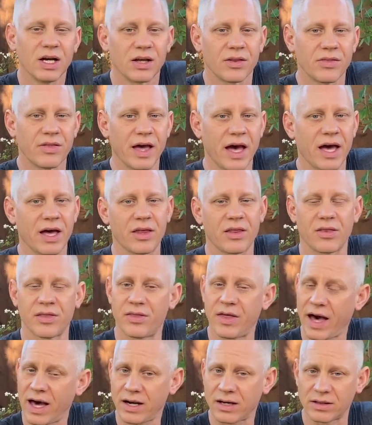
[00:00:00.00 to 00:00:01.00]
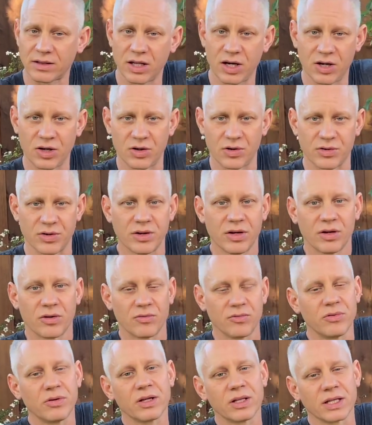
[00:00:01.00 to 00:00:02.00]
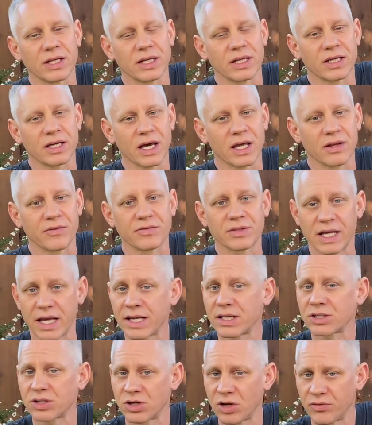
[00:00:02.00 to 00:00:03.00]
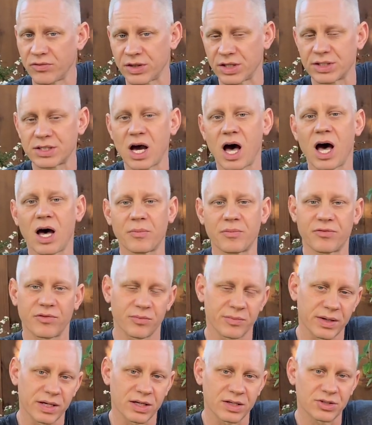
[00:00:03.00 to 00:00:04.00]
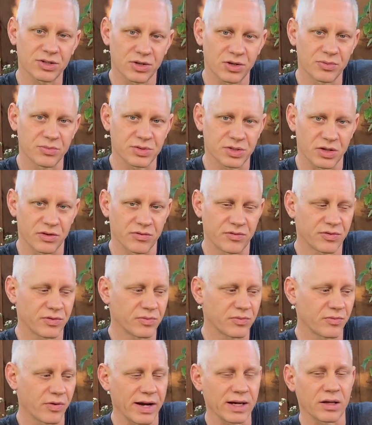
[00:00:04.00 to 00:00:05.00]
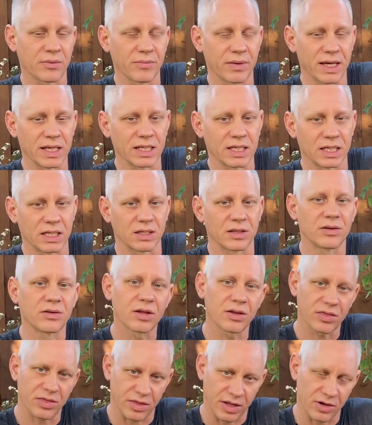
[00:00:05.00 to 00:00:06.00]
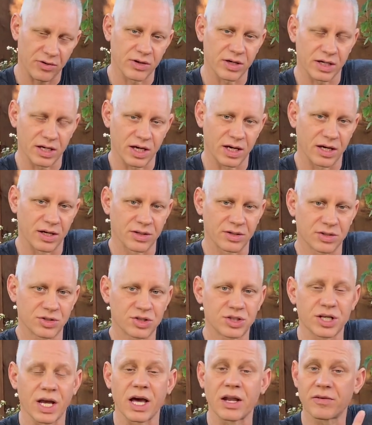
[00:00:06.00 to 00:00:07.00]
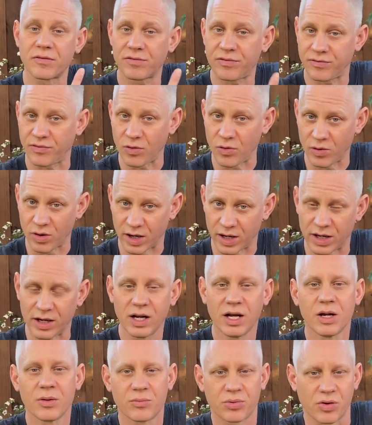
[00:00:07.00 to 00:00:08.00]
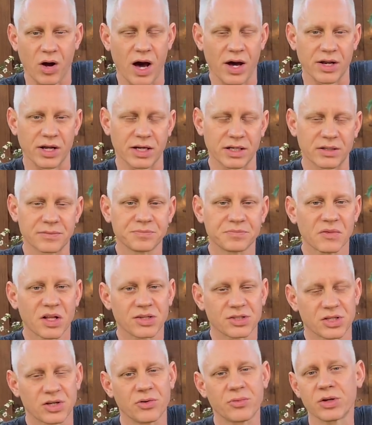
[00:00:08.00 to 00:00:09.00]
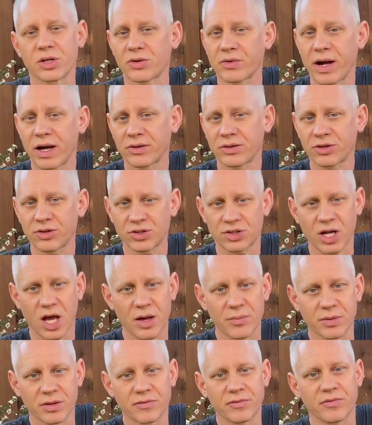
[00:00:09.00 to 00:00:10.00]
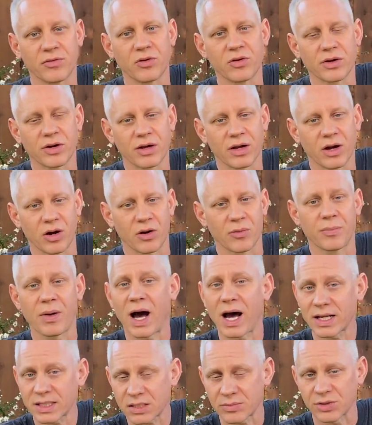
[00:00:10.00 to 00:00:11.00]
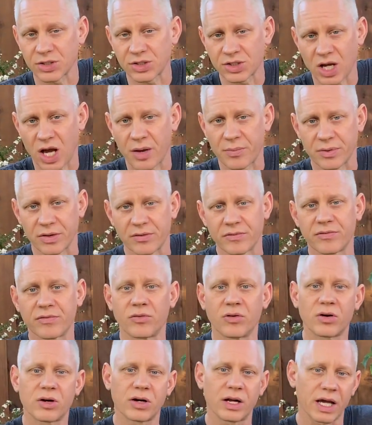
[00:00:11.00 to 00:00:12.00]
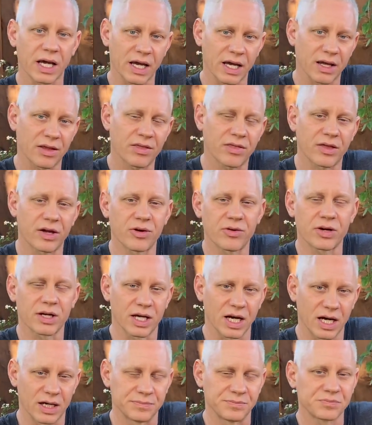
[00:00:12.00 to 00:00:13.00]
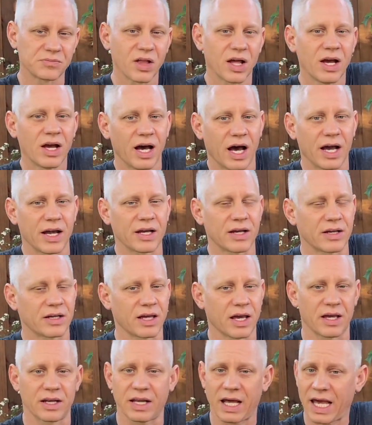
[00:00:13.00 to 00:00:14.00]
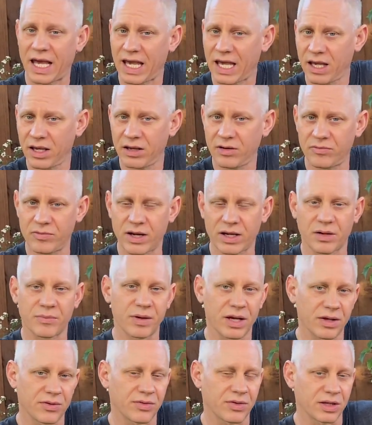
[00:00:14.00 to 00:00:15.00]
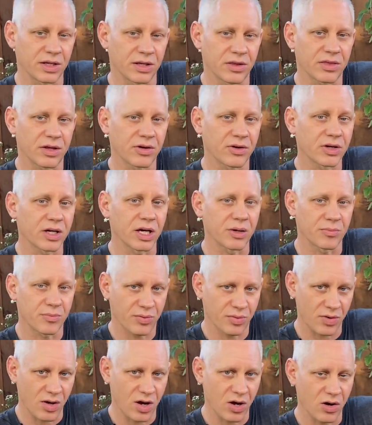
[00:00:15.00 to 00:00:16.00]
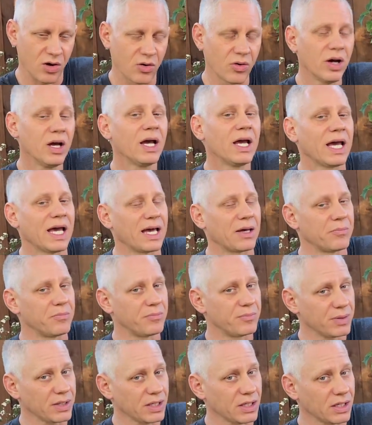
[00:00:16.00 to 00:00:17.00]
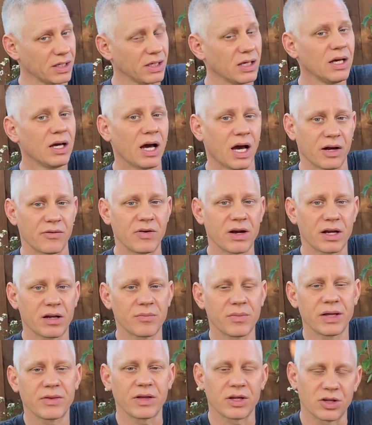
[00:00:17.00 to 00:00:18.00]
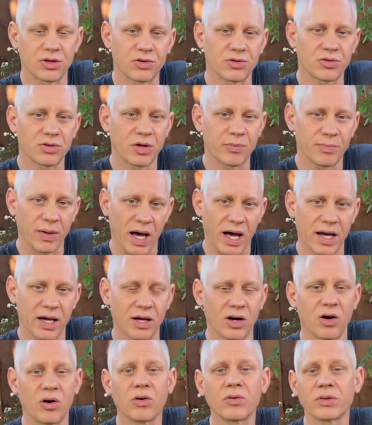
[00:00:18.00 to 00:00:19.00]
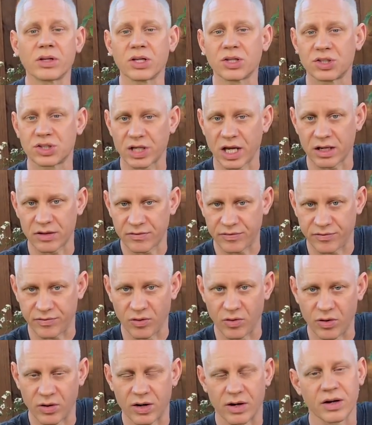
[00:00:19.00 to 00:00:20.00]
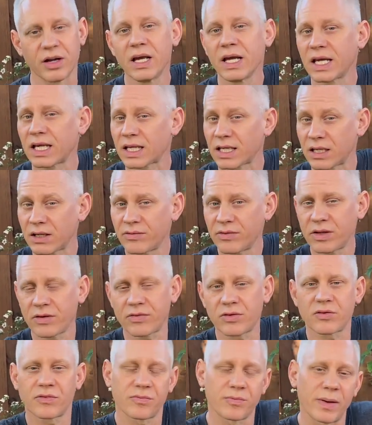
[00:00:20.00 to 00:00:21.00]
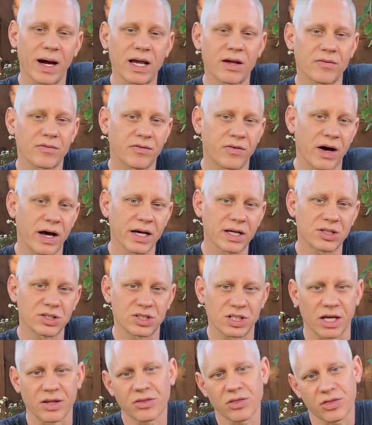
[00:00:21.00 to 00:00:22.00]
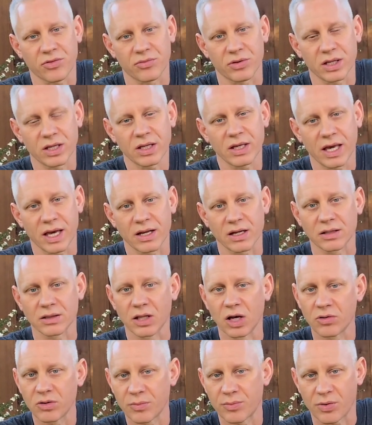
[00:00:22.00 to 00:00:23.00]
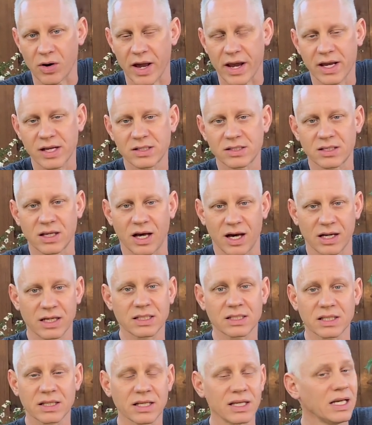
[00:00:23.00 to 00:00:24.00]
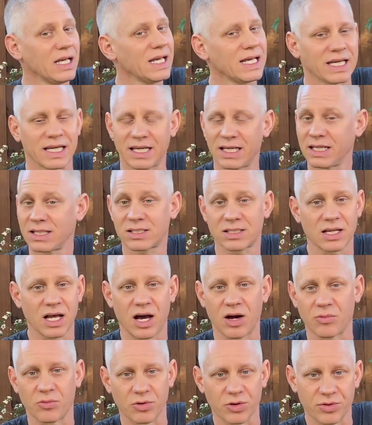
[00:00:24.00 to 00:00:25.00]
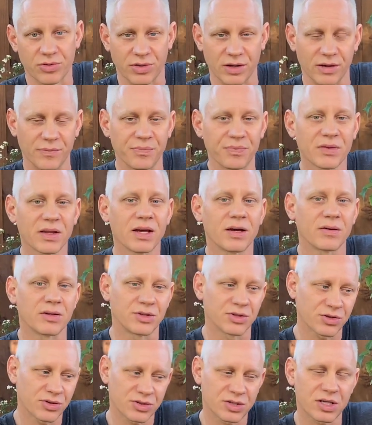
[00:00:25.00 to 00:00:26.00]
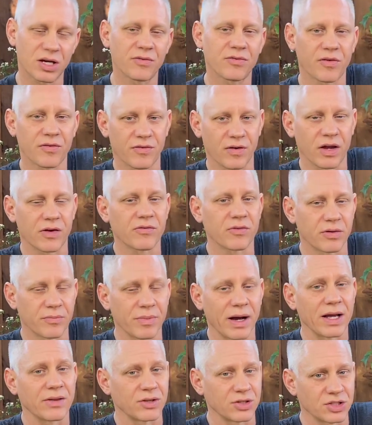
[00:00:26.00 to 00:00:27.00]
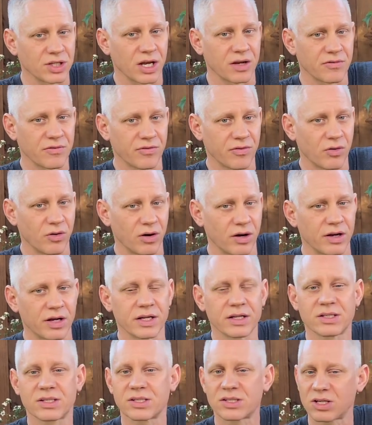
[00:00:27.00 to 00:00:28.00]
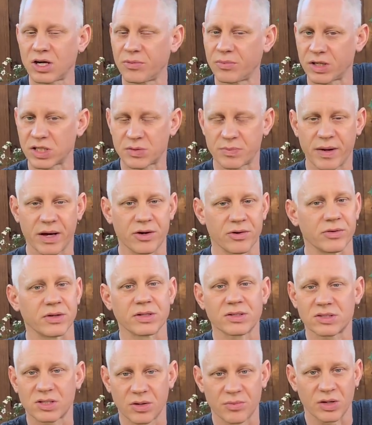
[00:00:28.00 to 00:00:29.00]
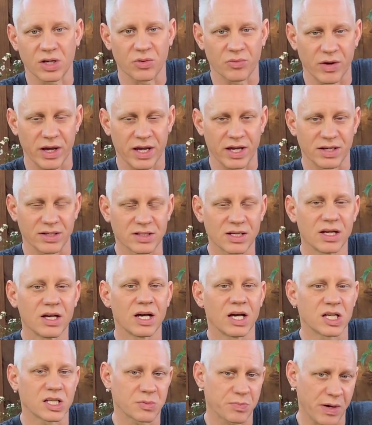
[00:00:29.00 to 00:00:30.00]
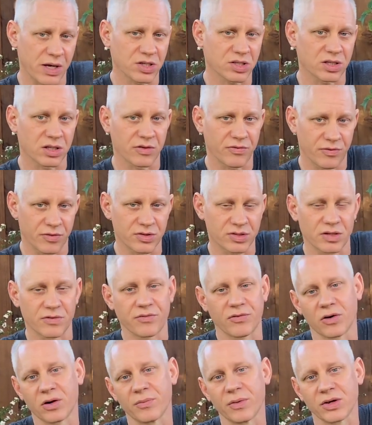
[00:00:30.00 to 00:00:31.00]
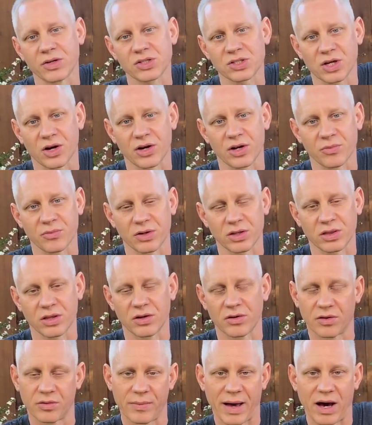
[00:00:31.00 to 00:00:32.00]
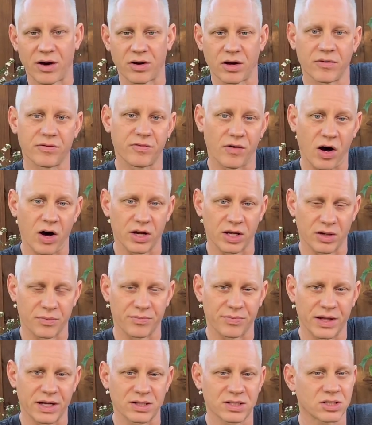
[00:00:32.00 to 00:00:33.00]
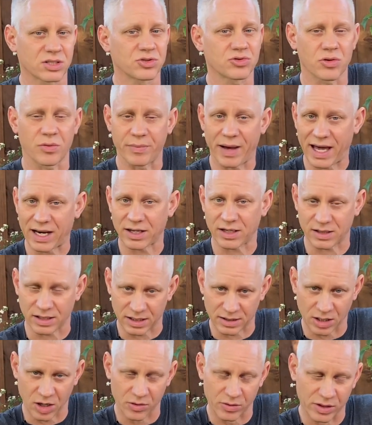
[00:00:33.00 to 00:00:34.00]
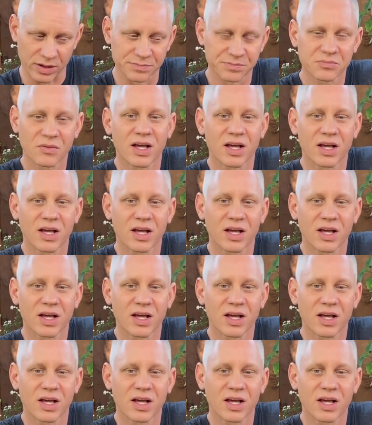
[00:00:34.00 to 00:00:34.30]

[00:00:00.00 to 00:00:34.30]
that alone really kind of takes it over the top for me in terms of recommending the Theragun Gen 4 product. So when you're out there shopping for, or possibly shopping for a Theragun, I again, A, recommend the Theragun Pro, and B, I recommend that you buy only Gen 4. Even if you might find Gen 3 at a lower price, honestly, it's not worth it. Do yourself a favor and buy the Gen 4. It's so much better in so many ways, especially first and foremost, starting with the amount of volume that's dramatically lower.